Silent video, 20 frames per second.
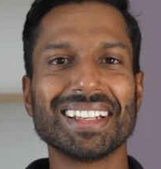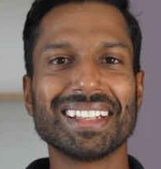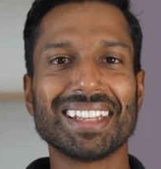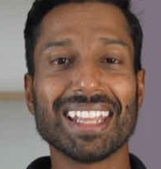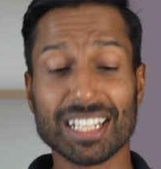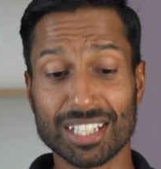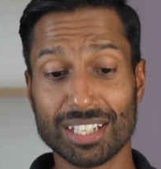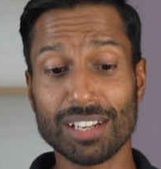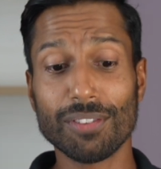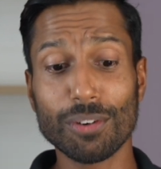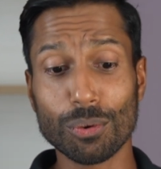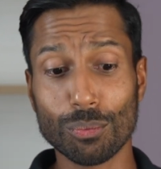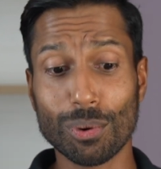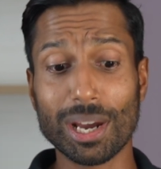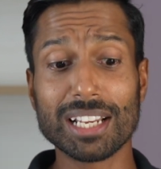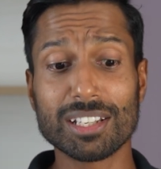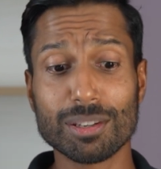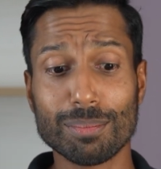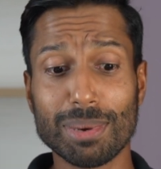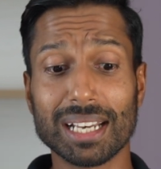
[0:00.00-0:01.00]
There's different
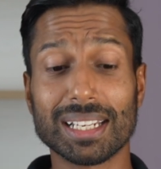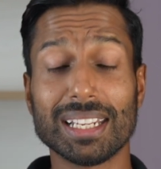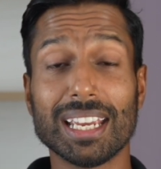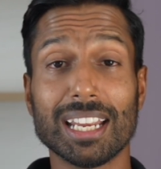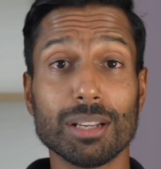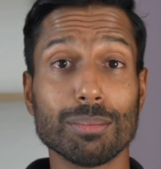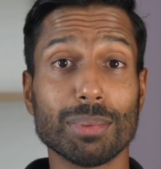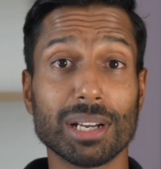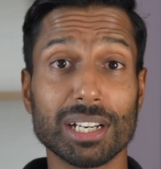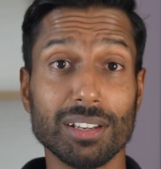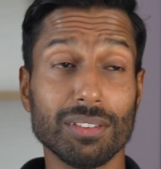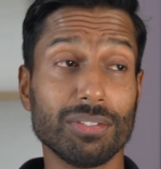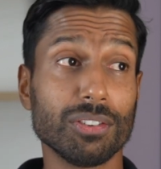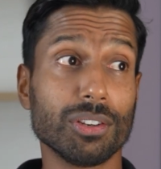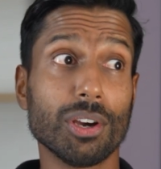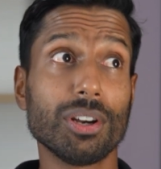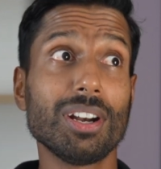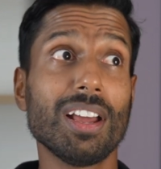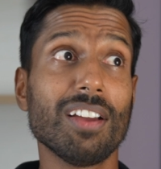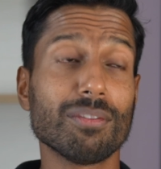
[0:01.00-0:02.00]
ways about getting money if you
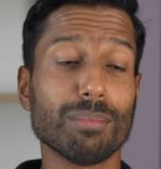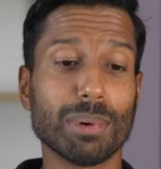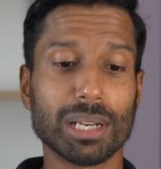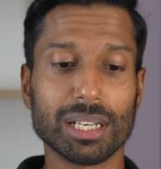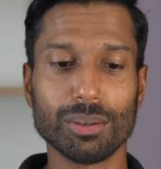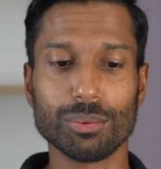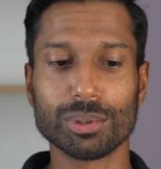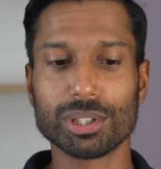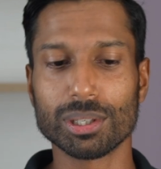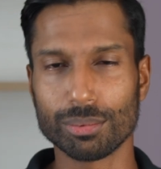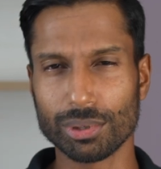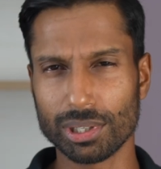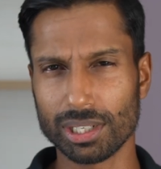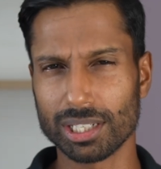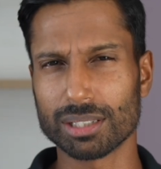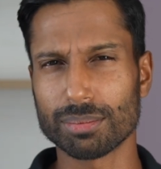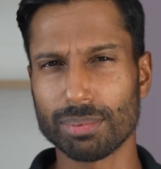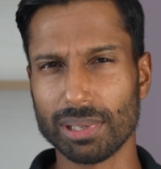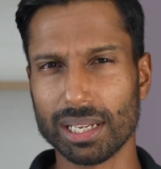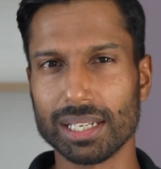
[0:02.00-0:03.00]
don't have money, which I'm going to
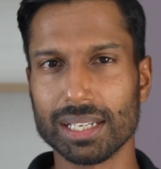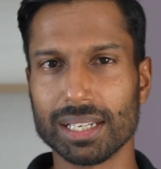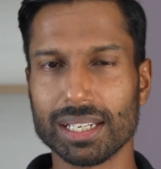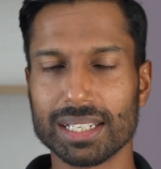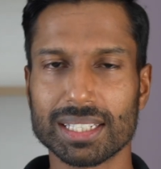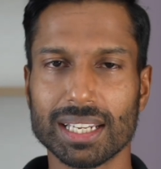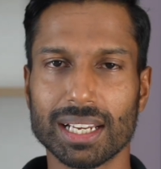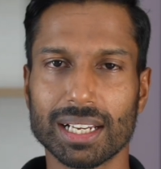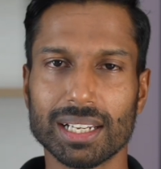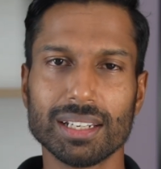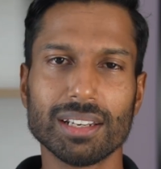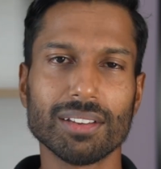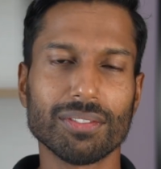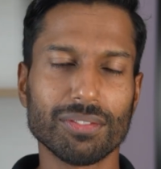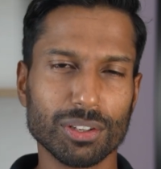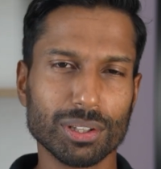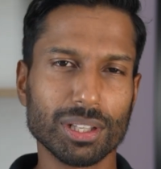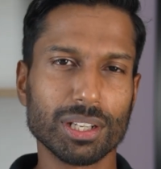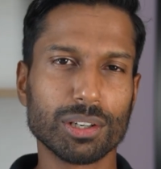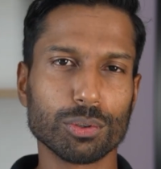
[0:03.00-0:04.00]
explain in a second, a
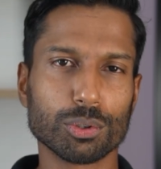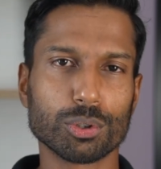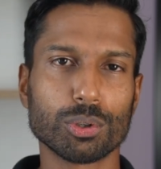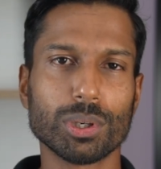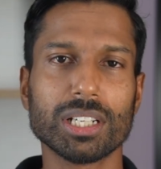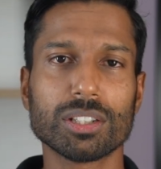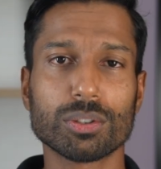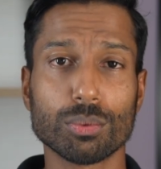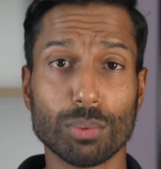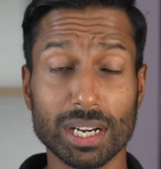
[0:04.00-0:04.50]
few little tricks.